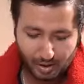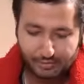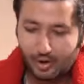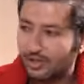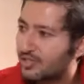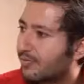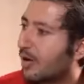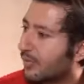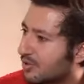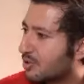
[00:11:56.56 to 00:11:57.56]
of yours
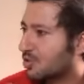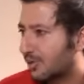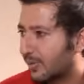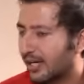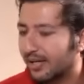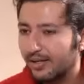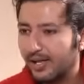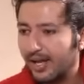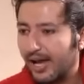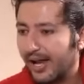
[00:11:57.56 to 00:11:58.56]
from your social media,
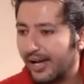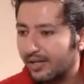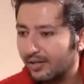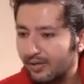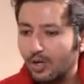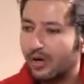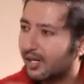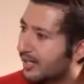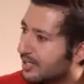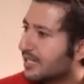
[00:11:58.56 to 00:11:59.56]
okay. and we
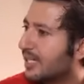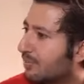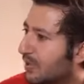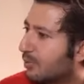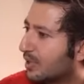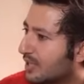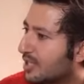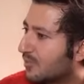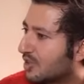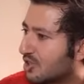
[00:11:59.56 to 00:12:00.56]
got a little sneak peek with
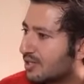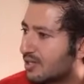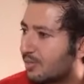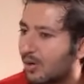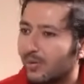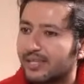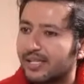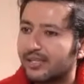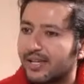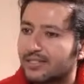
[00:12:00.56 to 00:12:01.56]
these pictures, but mm-hmm. we
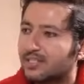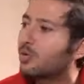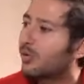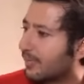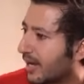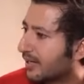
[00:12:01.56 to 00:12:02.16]
think there is a story